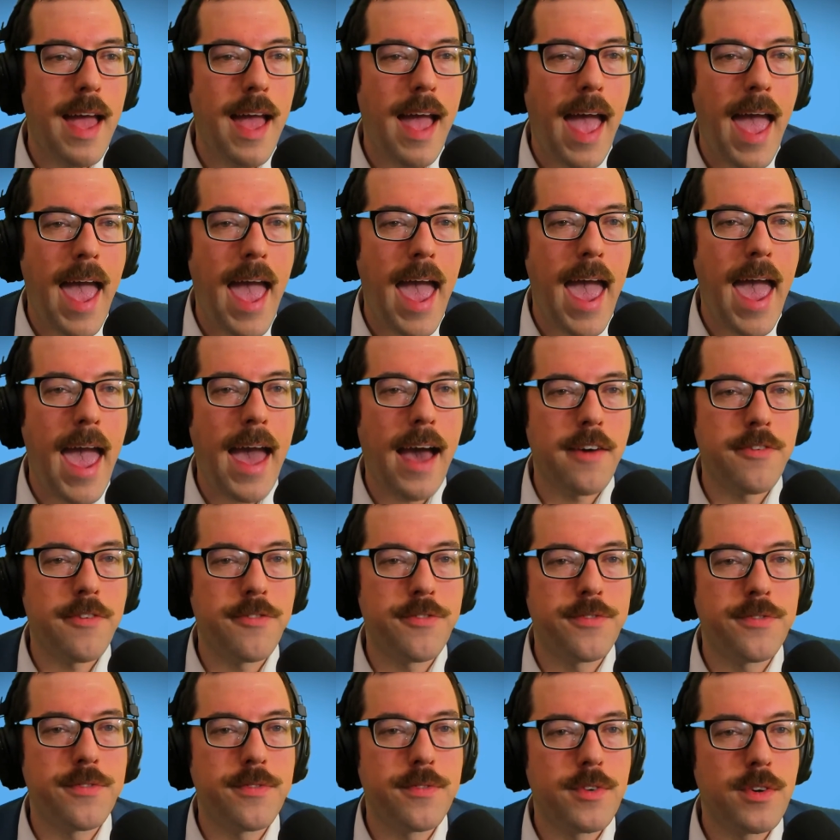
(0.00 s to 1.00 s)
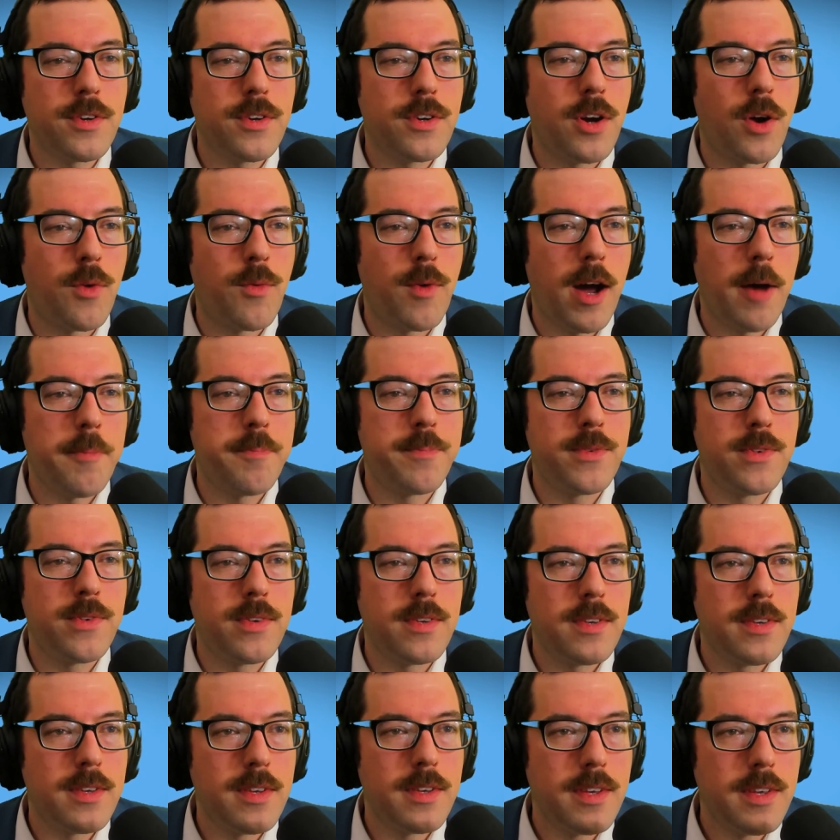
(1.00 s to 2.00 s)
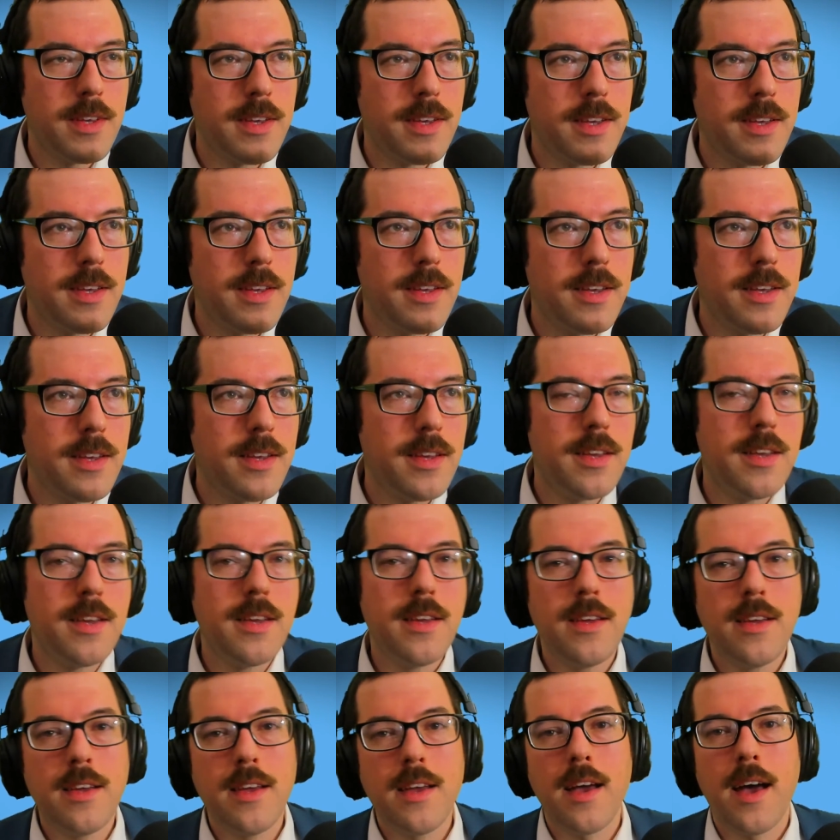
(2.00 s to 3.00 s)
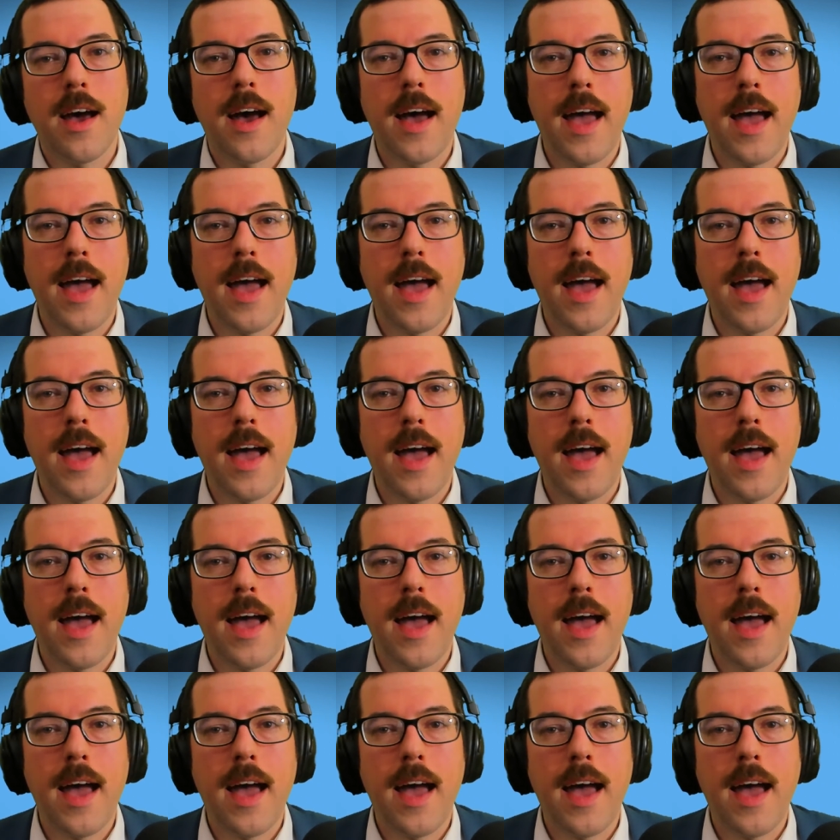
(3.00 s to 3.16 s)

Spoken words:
half corrupt, a